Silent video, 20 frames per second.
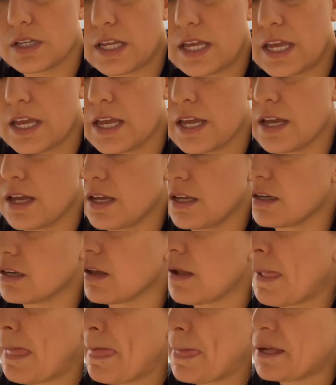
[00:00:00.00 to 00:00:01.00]
and
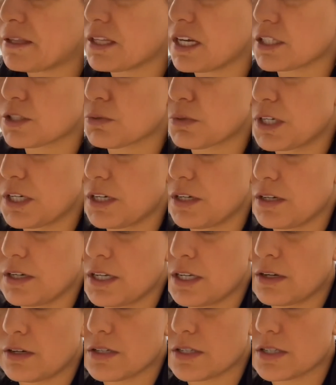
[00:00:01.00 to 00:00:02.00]
that's where
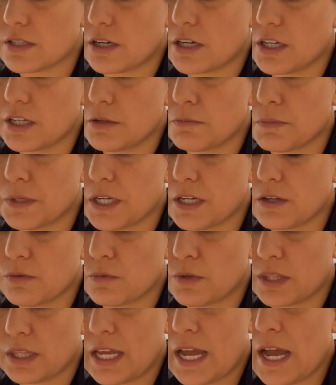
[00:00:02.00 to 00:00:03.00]
it all started. But
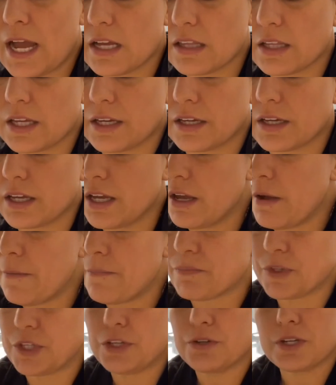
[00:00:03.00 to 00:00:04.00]
with that, like,
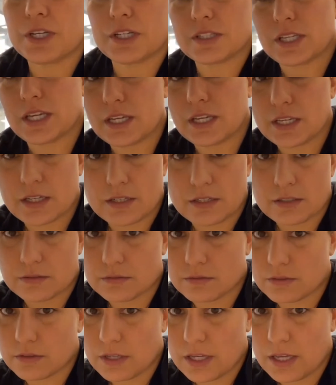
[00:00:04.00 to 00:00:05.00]
you get
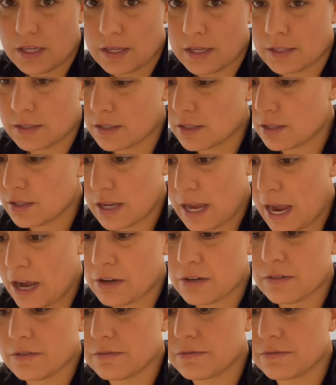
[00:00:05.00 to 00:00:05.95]
taken out of